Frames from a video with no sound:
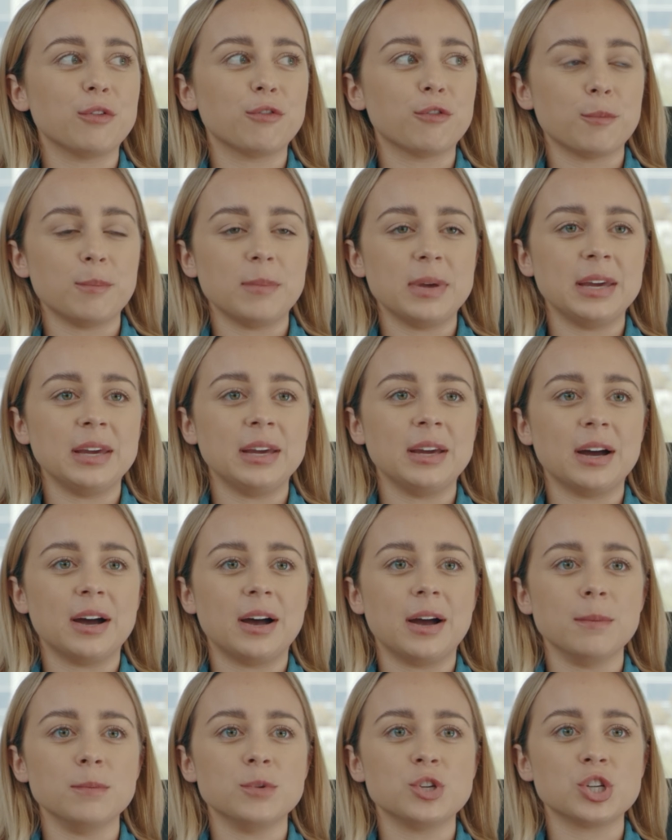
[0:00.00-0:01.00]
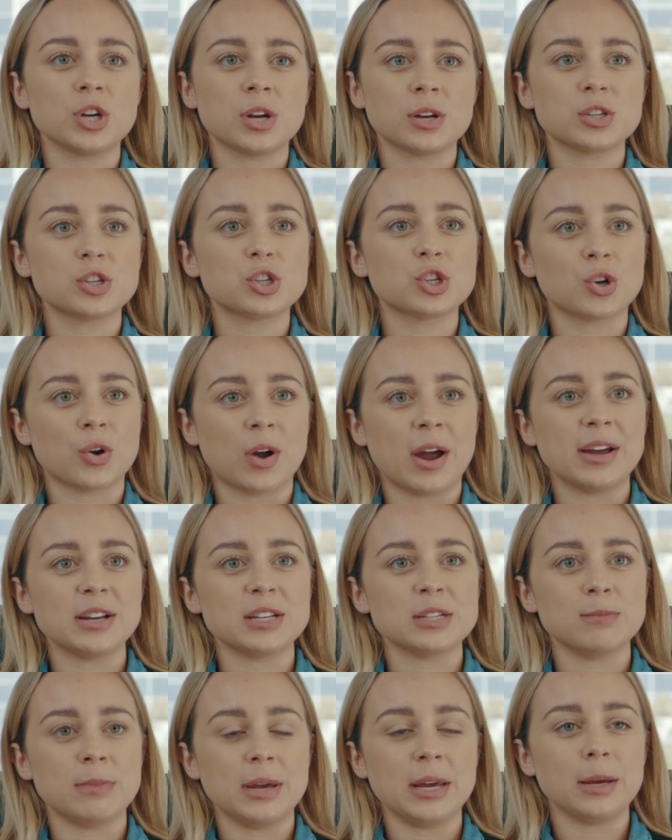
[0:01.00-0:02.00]
For me, I'm just trying
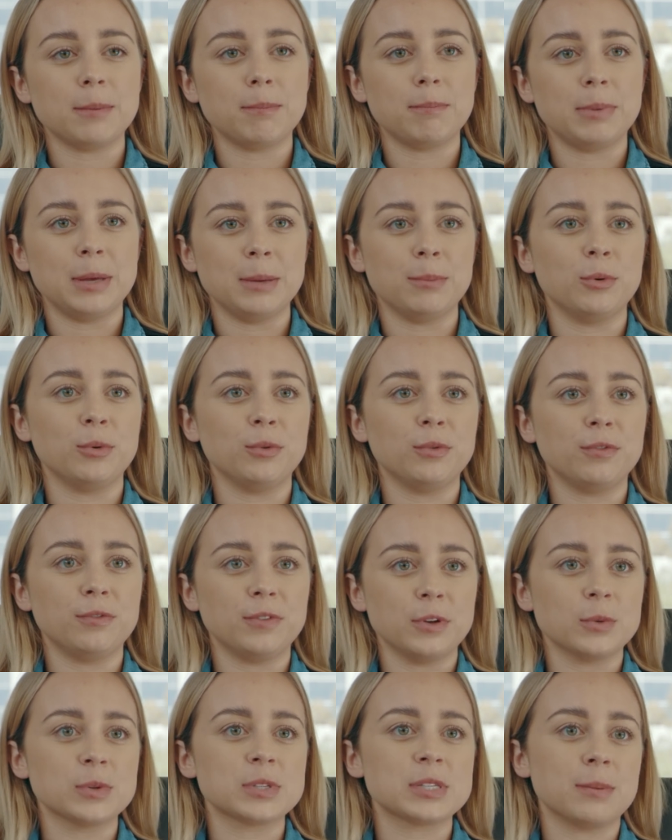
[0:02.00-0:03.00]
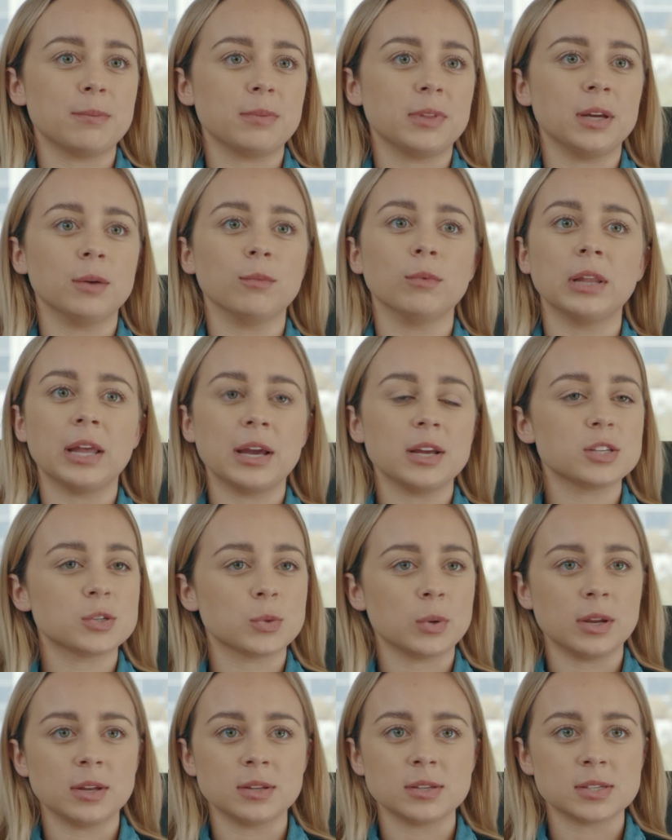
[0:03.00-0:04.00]
to make people feel something and relate
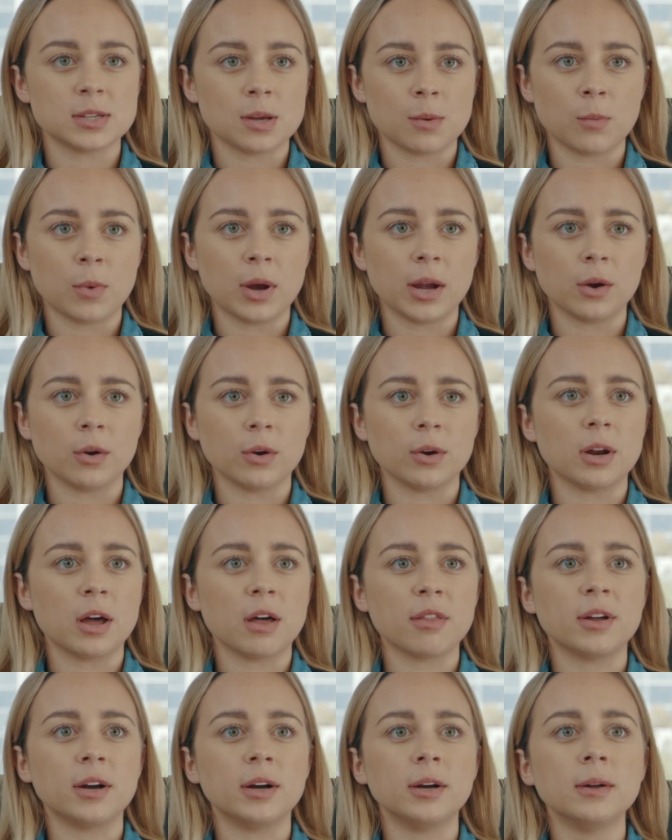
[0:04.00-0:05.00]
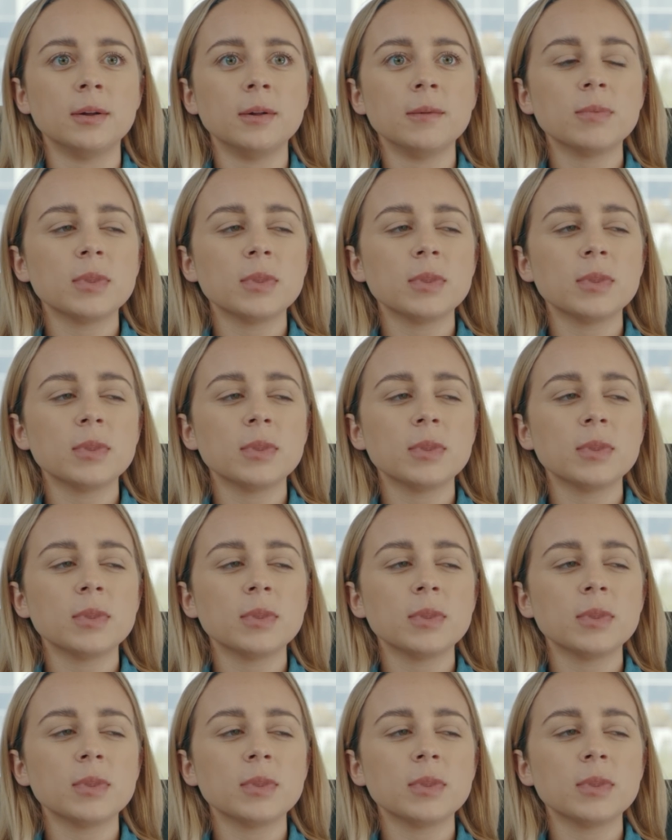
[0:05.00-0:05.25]
to it in some way or another.